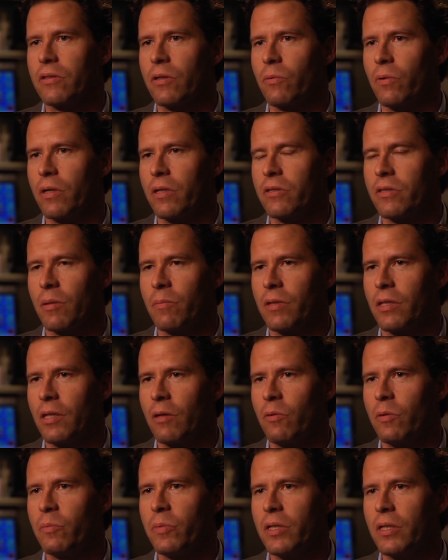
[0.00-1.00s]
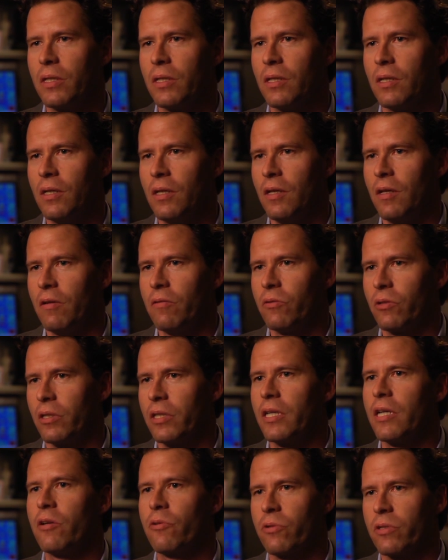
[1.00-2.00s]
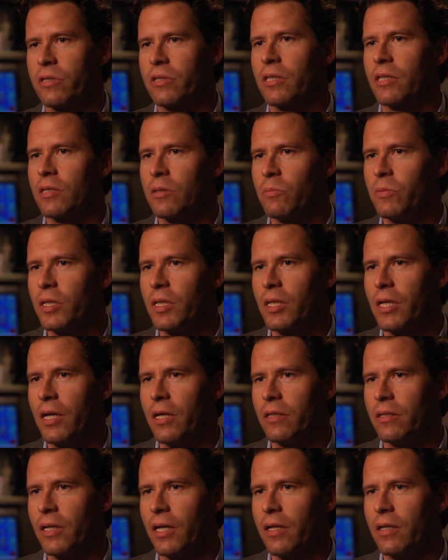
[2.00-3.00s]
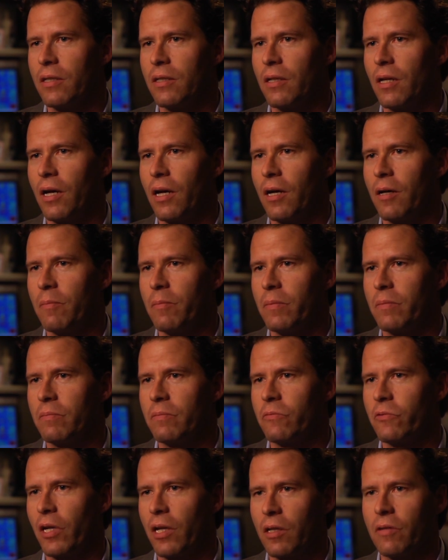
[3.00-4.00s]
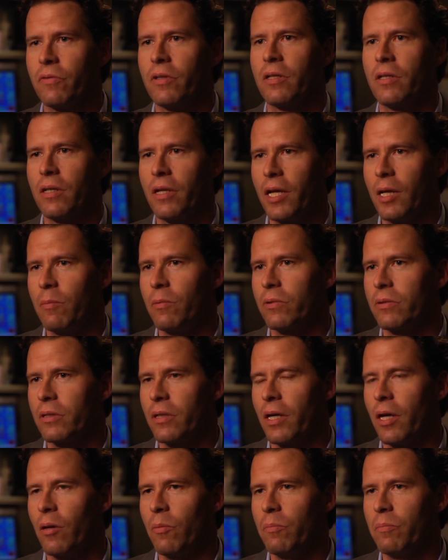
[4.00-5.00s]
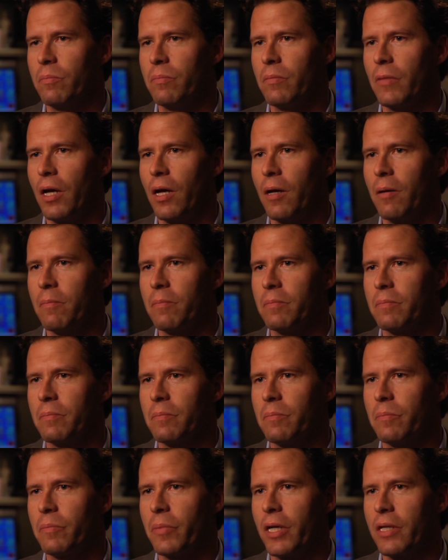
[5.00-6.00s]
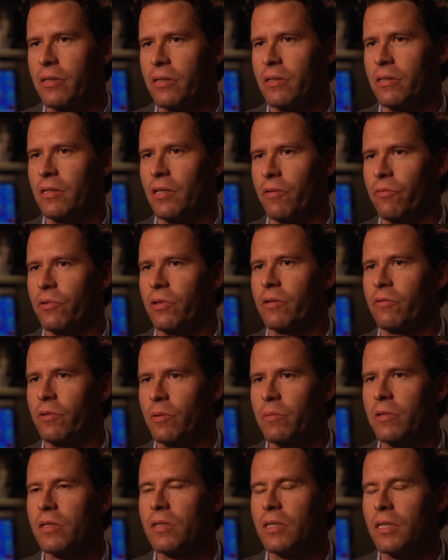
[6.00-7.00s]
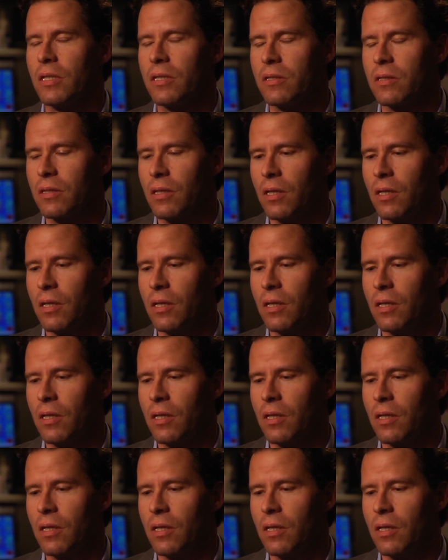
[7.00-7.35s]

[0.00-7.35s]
I wanted something that would be really interesting to me and yet relevant and able to help patients suffering from disease.